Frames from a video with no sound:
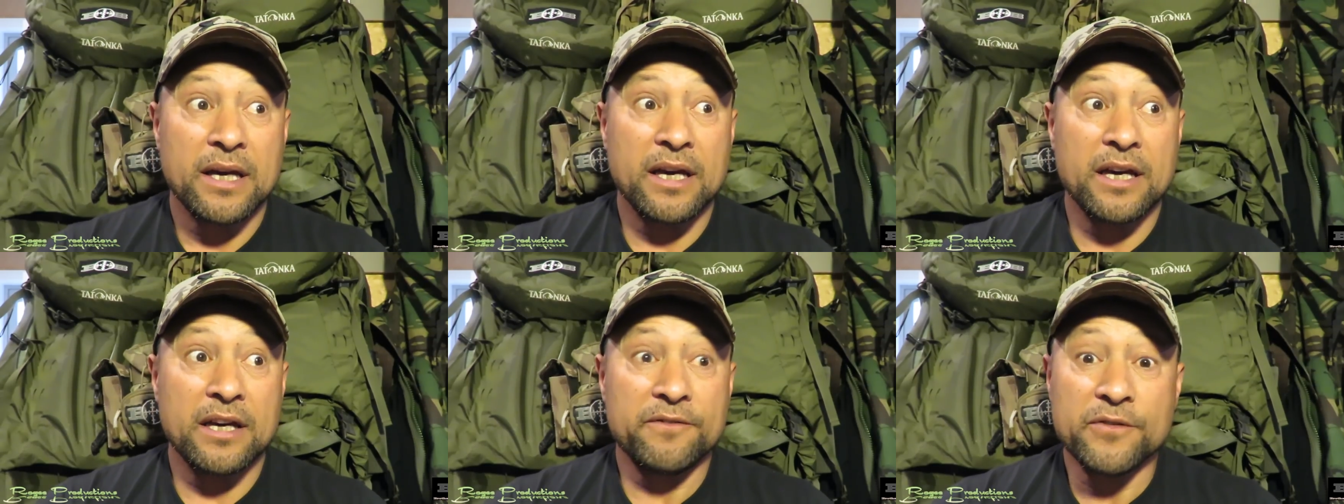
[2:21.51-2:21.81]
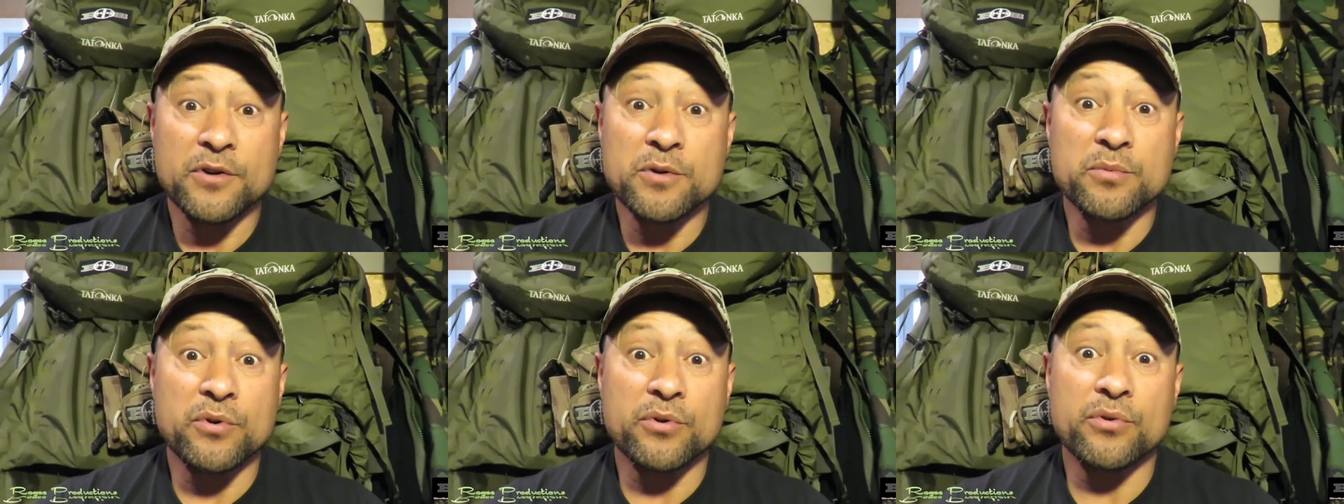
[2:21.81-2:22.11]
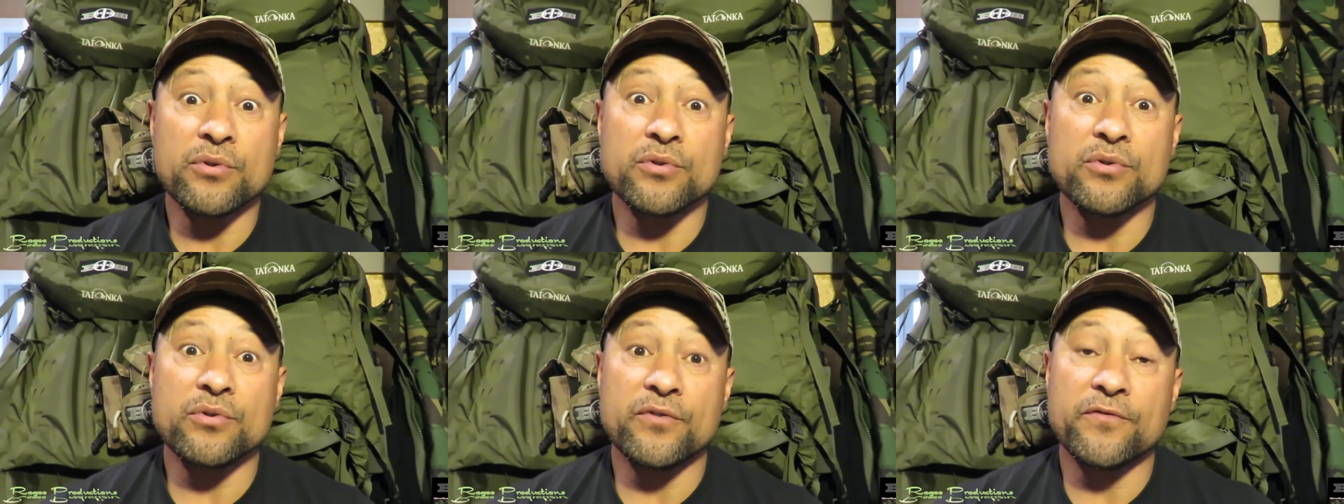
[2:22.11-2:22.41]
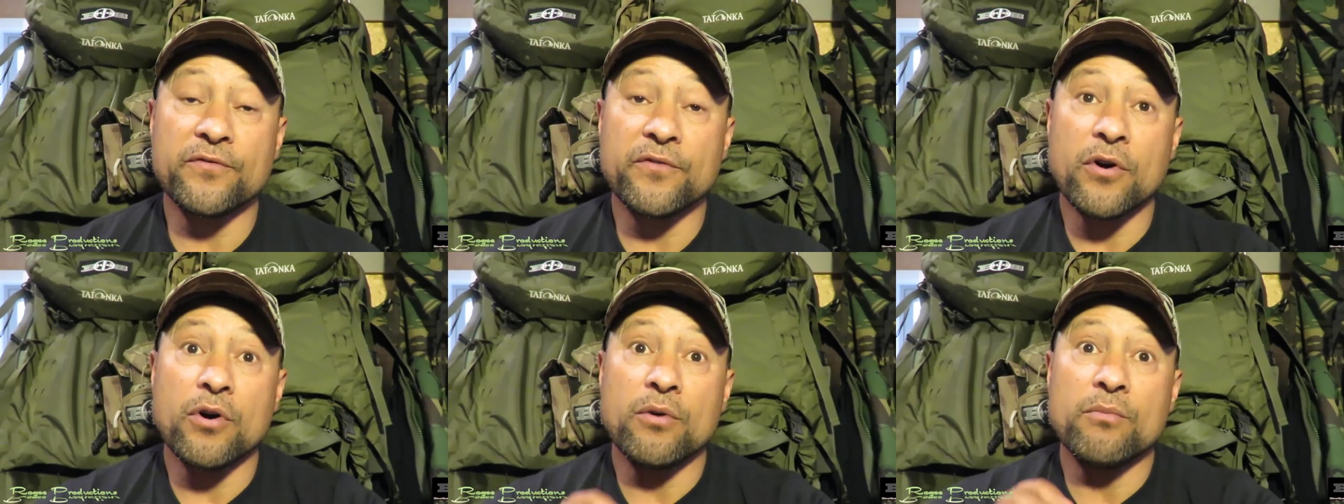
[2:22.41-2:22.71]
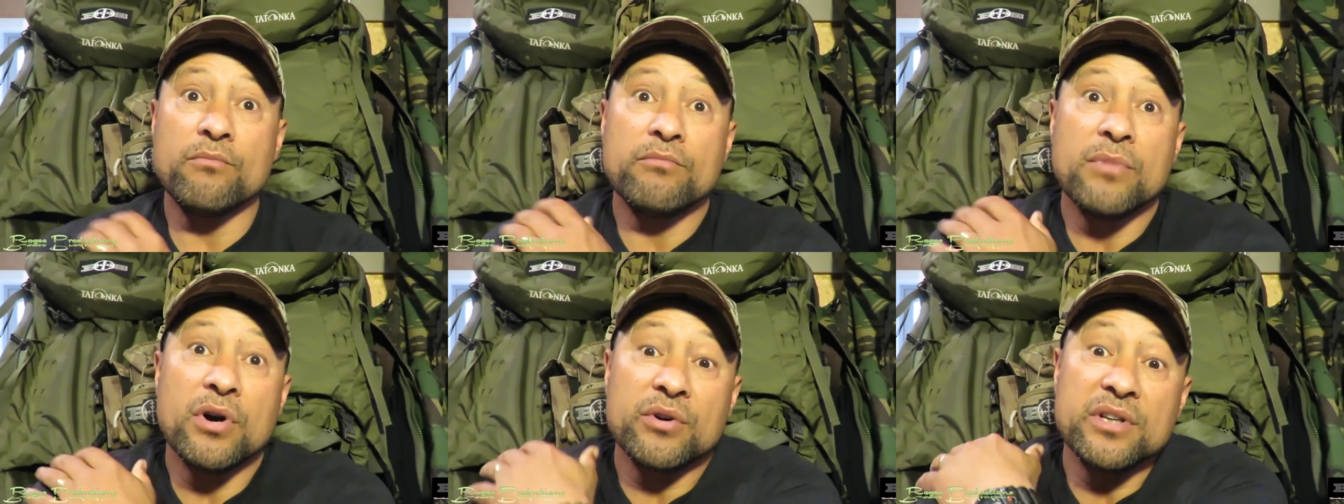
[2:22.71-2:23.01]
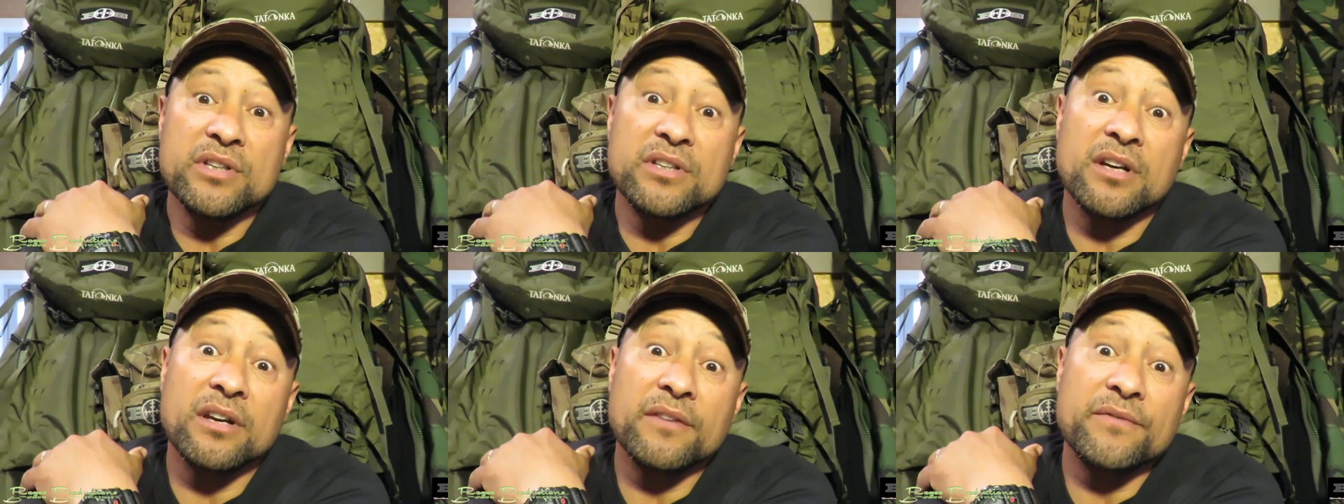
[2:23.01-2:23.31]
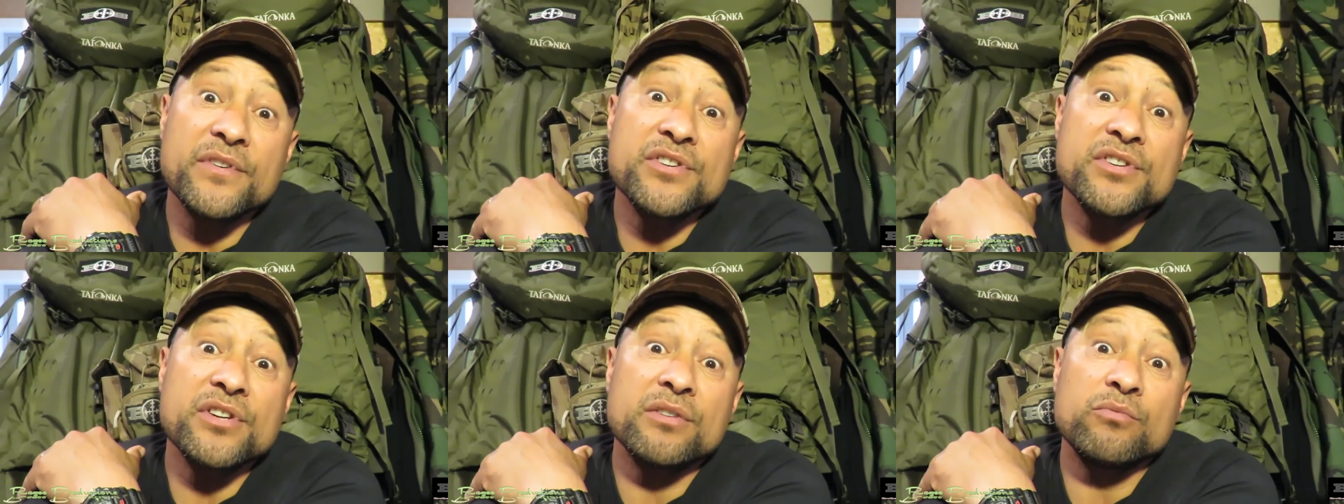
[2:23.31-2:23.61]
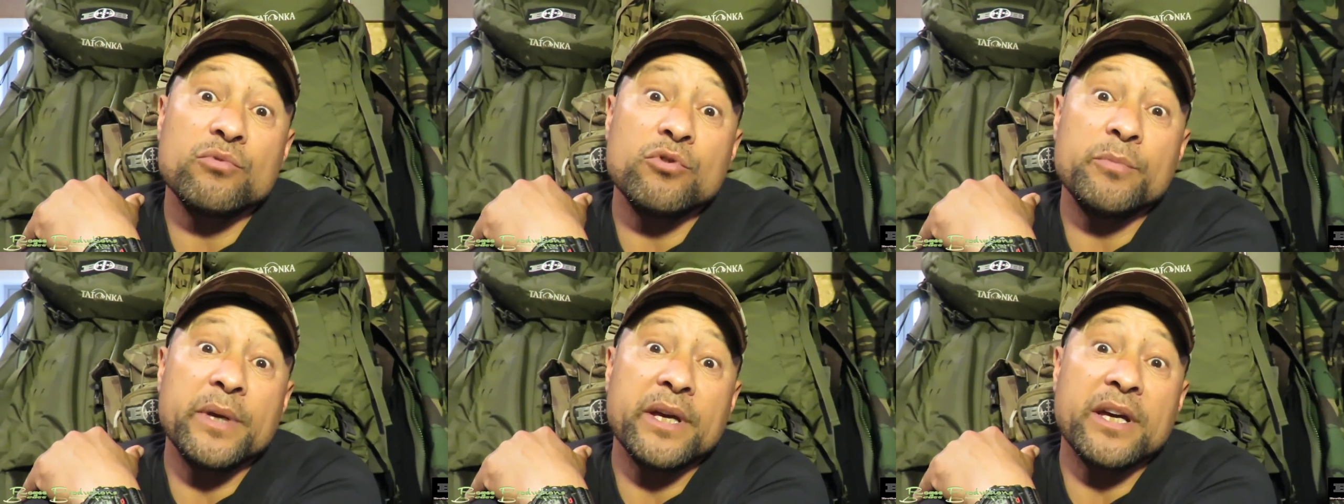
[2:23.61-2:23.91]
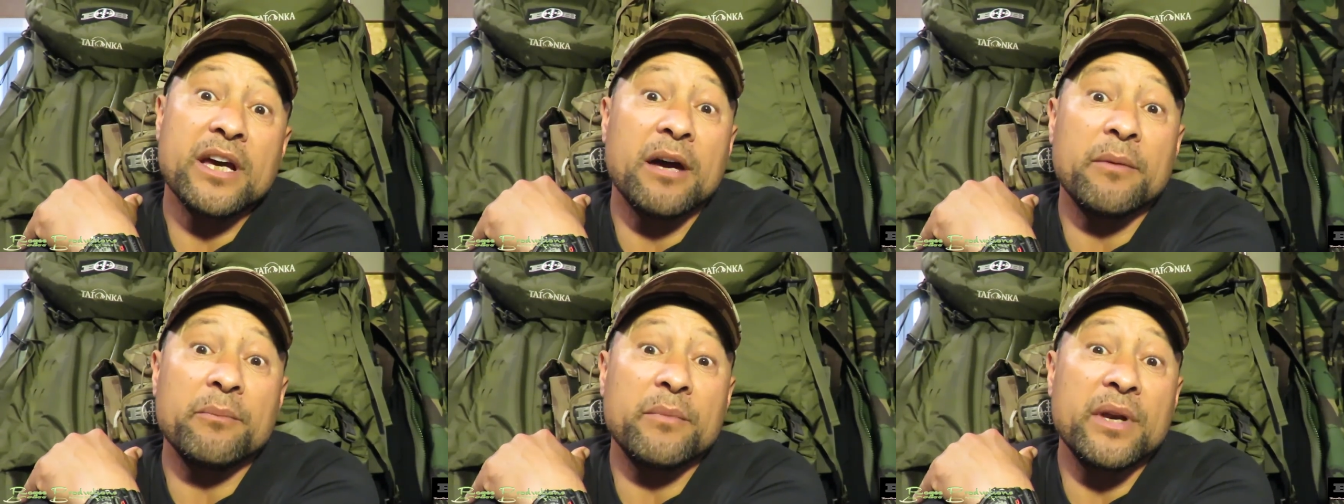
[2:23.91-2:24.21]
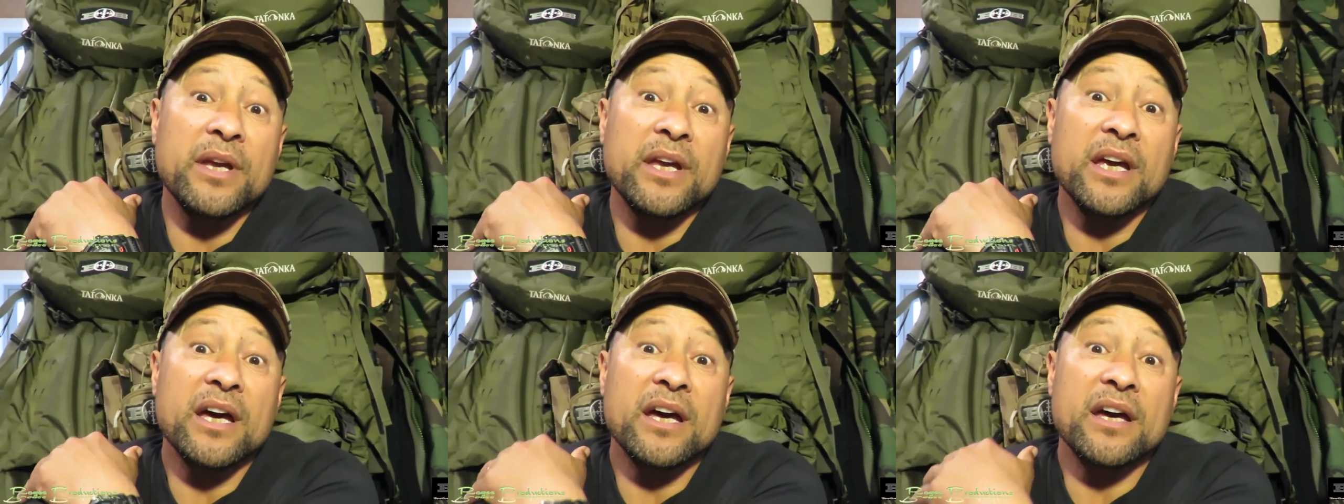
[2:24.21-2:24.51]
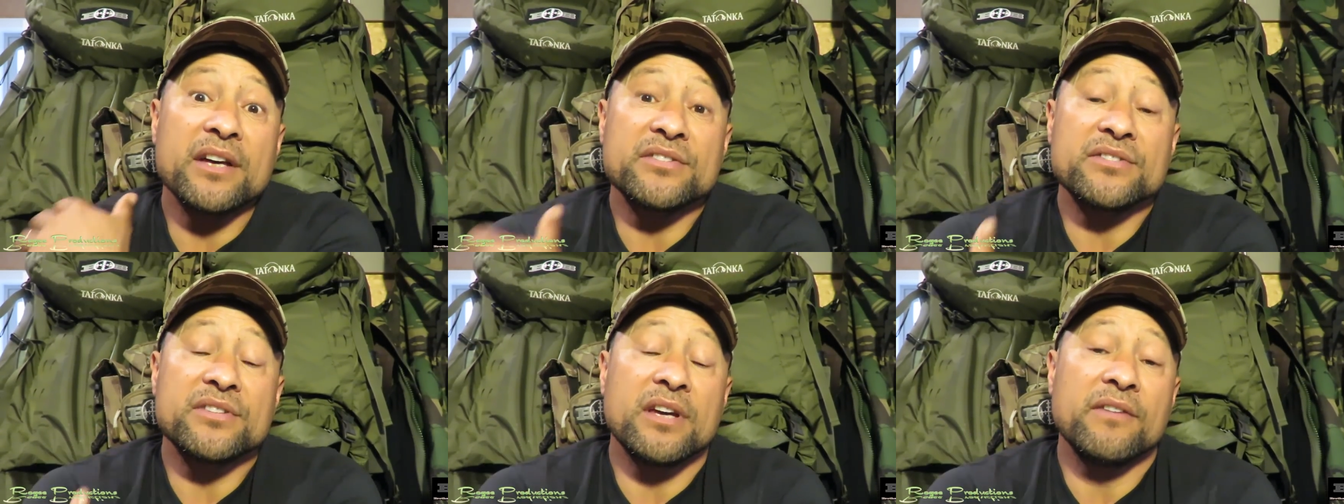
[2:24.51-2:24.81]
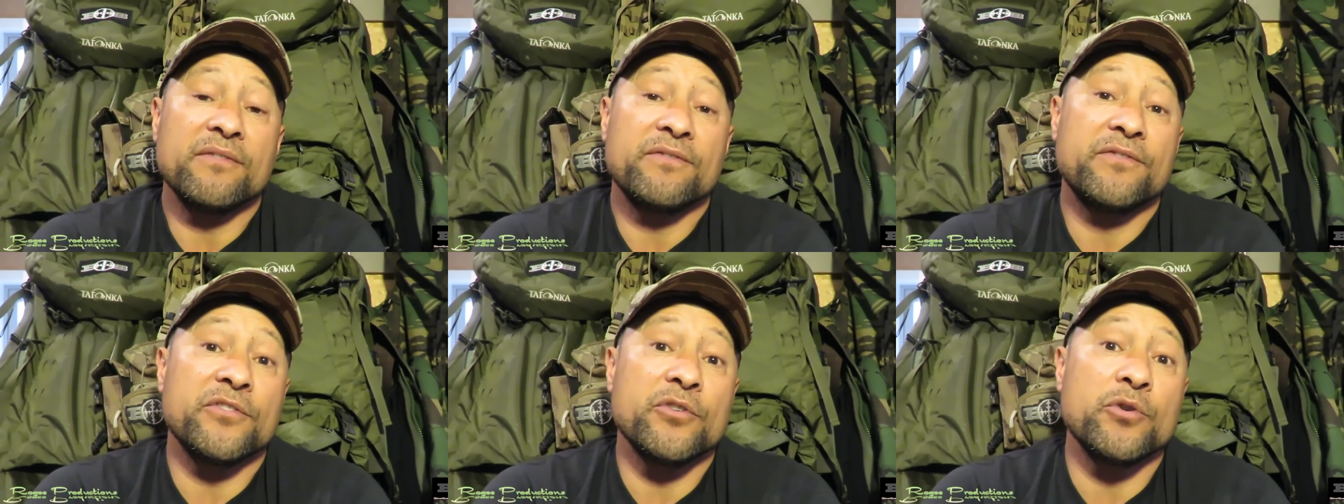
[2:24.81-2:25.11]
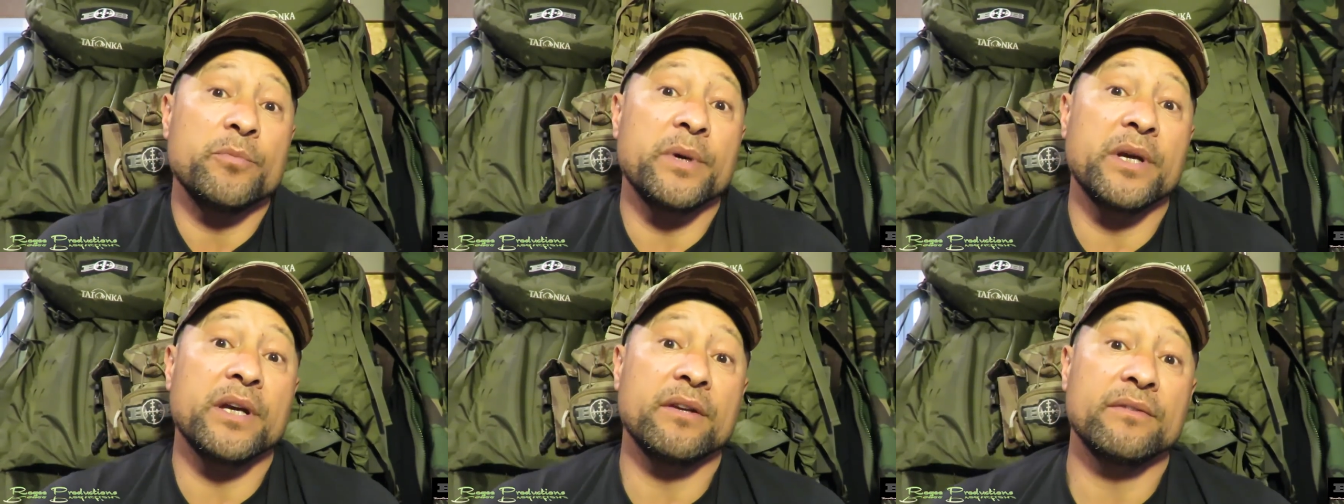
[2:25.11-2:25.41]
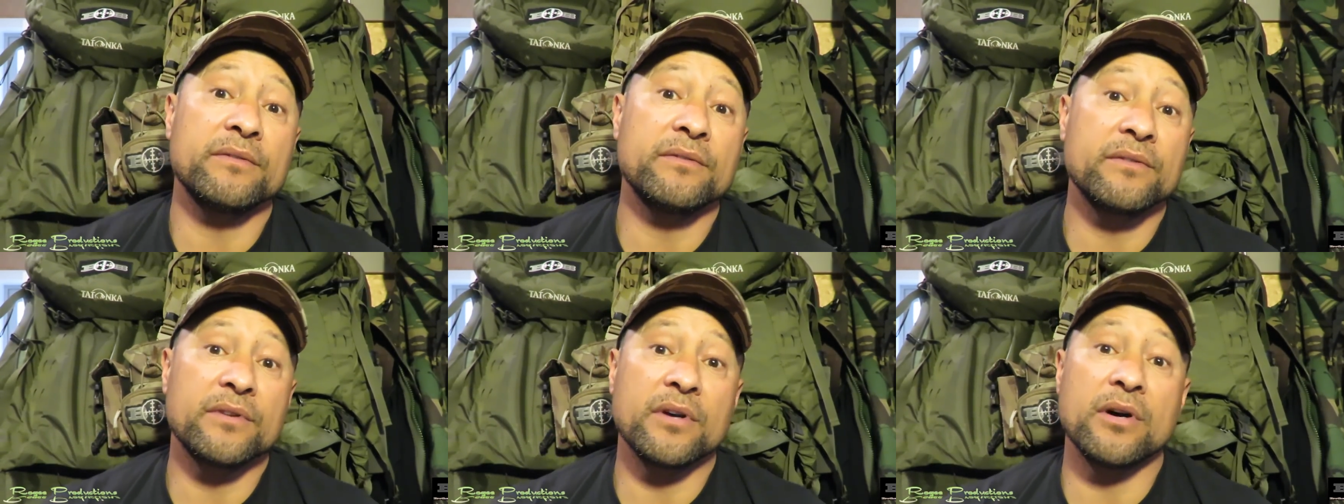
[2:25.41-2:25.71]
a film crew from Māori Television will be accompanying us and filming